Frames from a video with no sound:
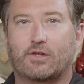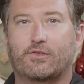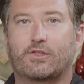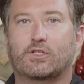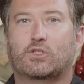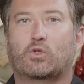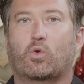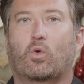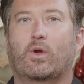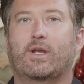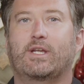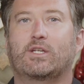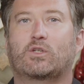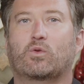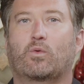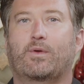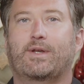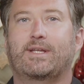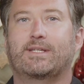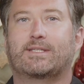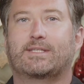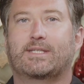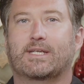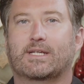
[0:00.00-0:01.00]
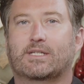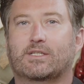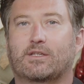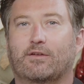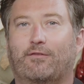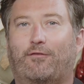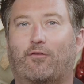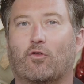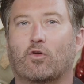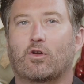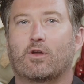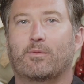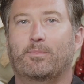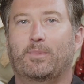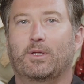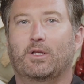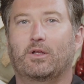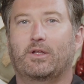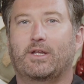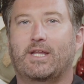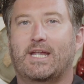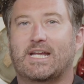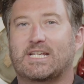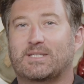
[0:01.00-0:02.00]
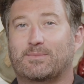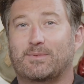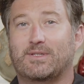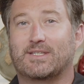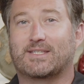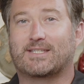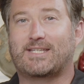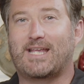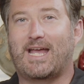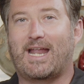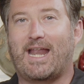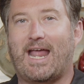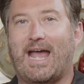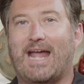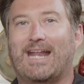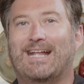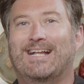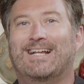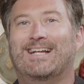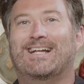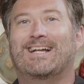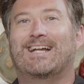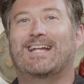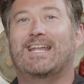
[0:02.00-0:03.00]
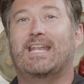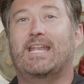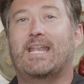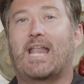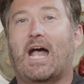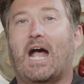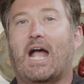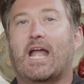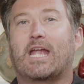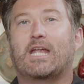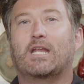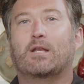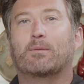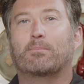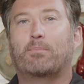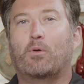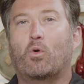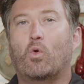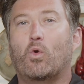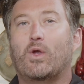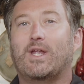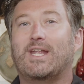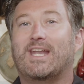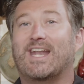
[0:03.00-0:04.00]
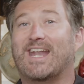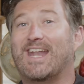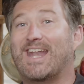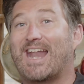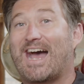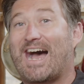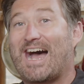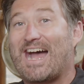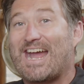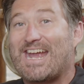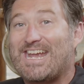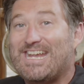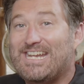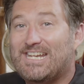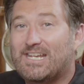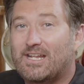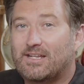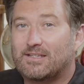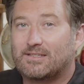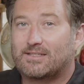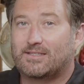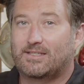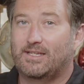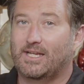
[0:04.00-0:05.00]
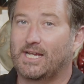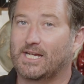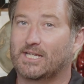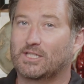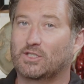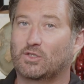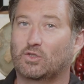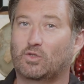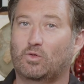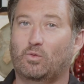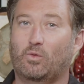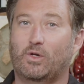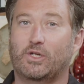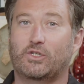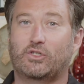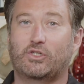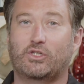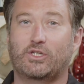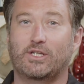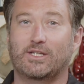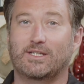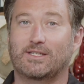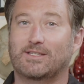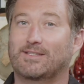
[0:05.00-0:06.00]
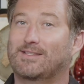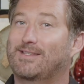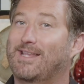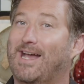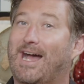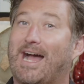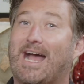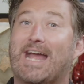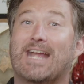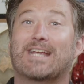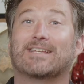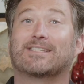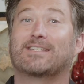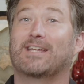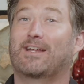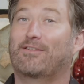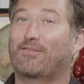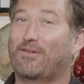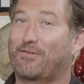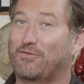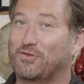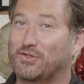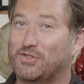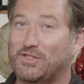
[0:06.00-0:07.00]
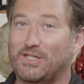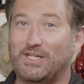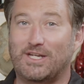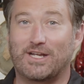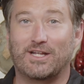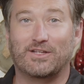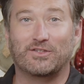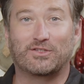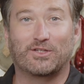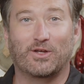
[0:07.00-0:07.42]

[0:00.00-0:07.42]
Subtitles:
The 2026 affordability has been set at 9.96, which is the highest I've ever seen it.